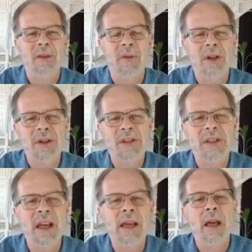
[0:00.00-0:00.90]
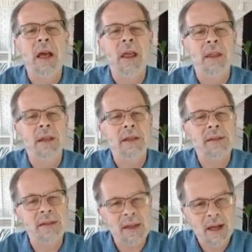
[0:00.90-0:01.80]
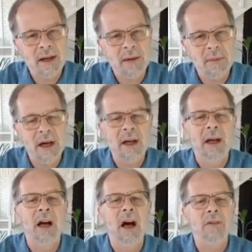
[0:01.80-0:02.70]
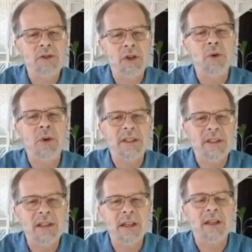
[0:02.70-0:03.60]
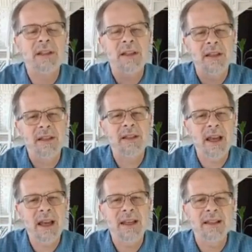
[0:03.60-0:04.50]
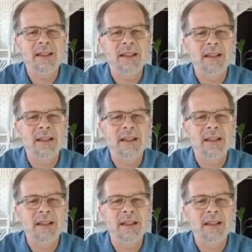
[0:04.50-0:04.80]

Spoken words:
We could say the sum of 2 and 6 is 8.